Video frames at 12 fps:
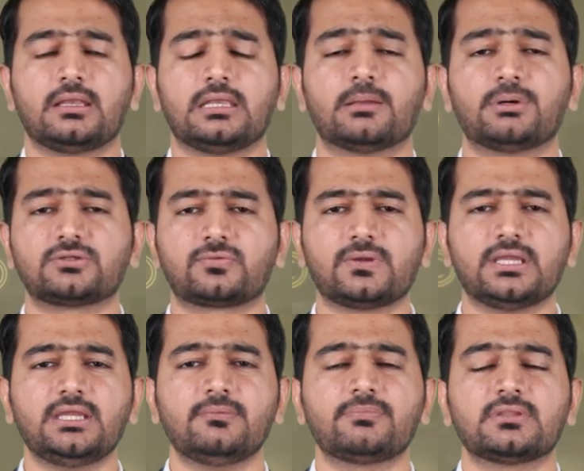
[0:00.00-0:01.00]
Number
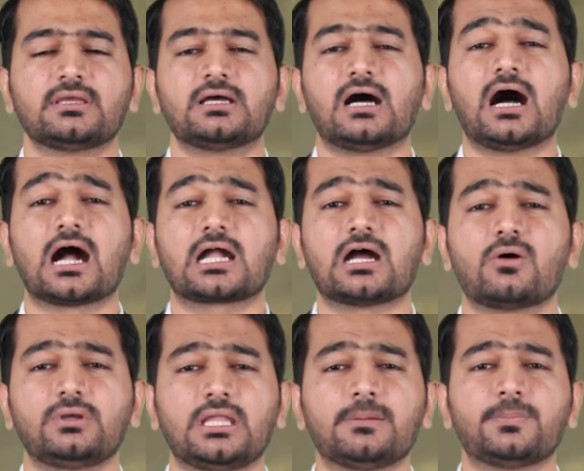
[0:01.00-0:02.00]
3,
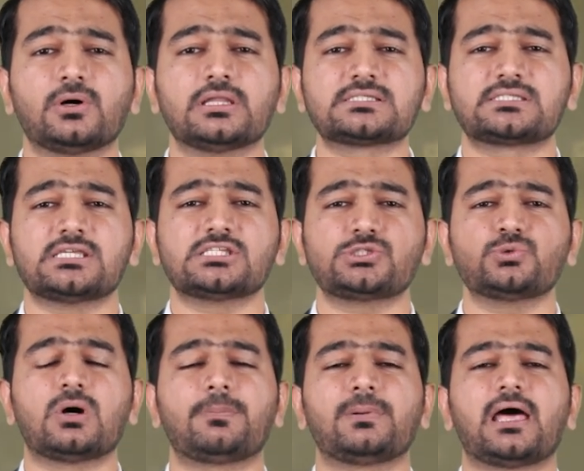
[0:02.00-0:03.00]
accounting policies
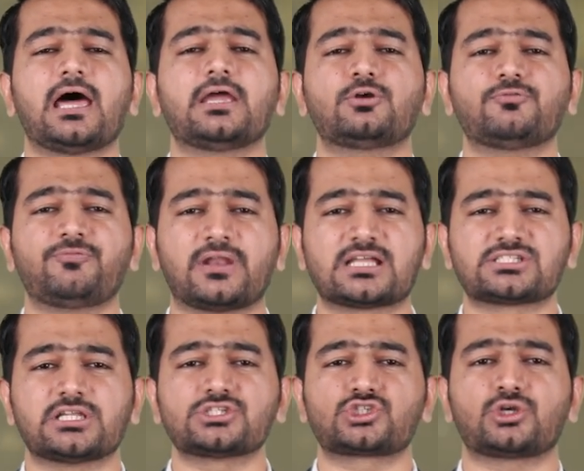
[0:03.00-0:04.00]
you apply to
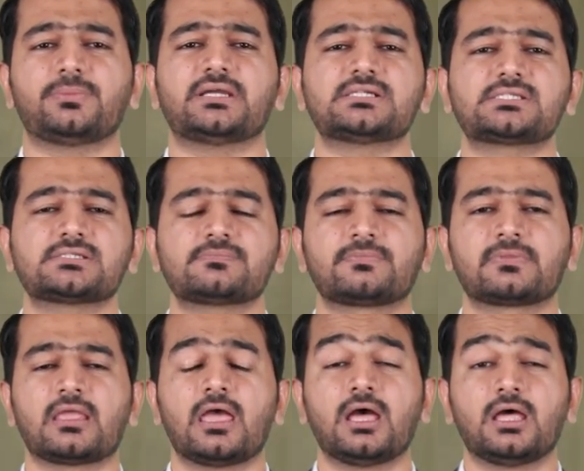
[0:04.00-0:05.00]
financial instruments.
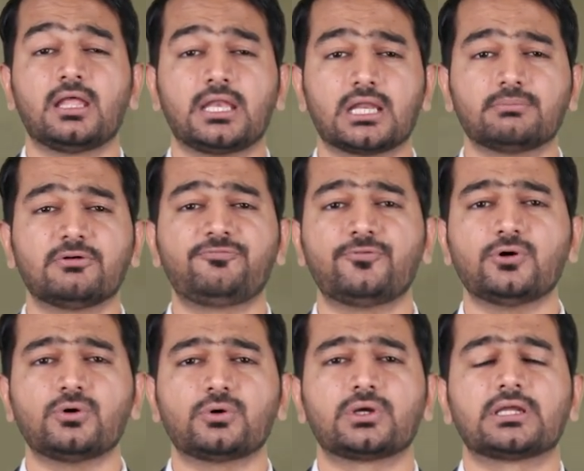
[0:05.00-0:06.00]
Number
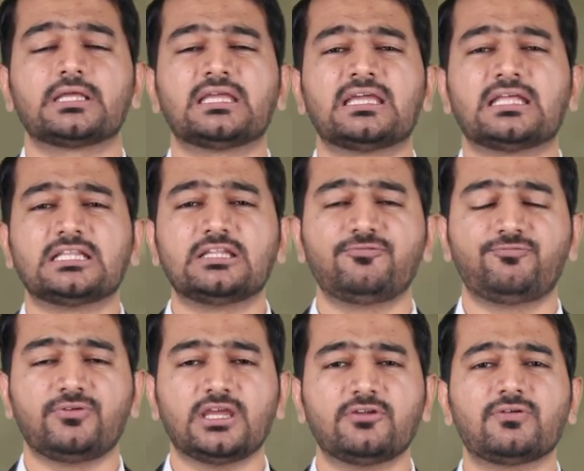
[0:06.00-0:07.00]
4, the
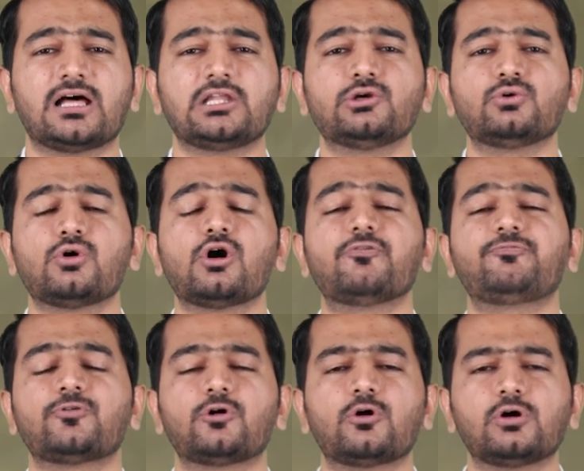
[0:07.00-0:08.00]
fair value
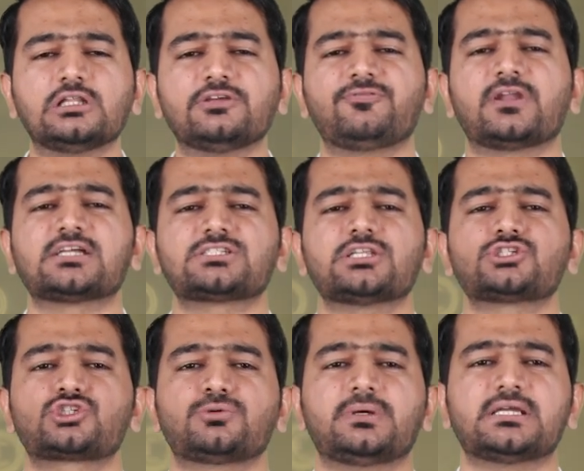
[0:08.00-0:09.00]
of all the financial
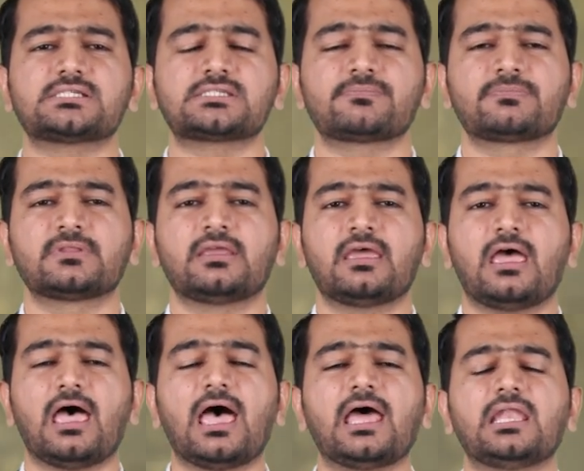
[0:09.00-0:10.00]
instruments.
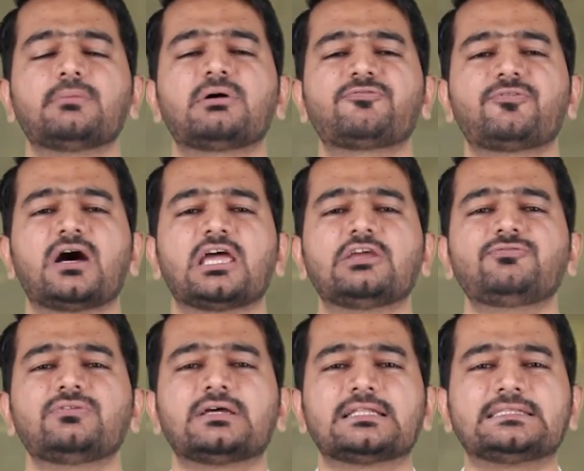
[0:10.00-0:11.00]
And number
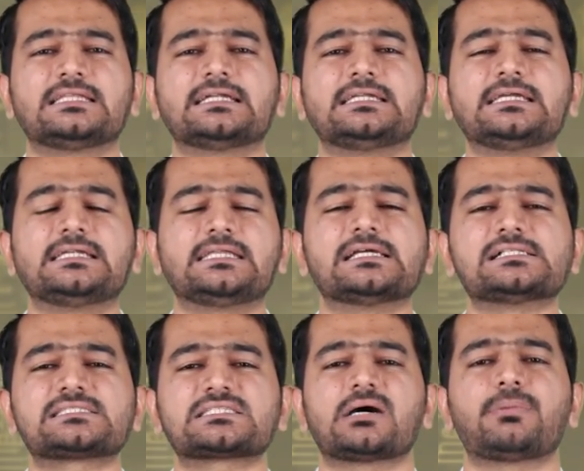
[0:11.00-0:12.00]
5, the
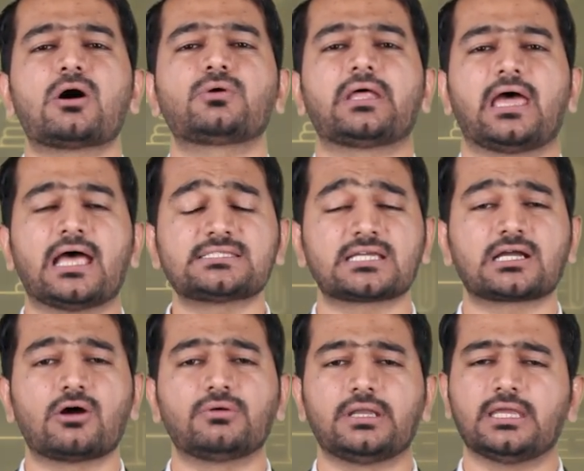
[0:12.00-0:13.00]
details about hedge
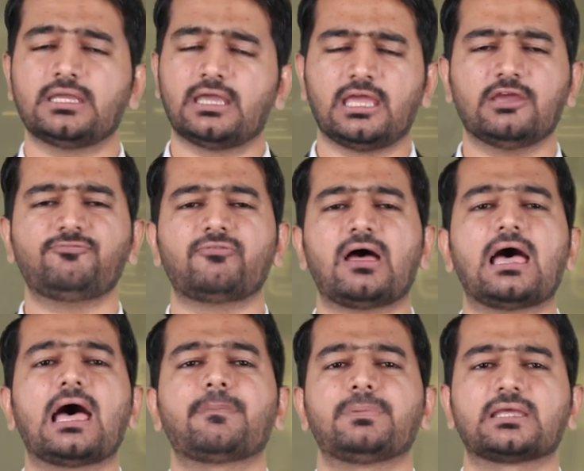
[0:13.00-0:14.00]
accounting if
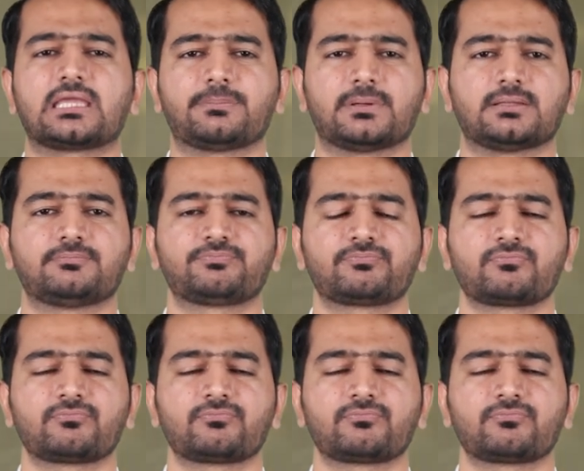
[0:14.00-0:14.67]
applicable.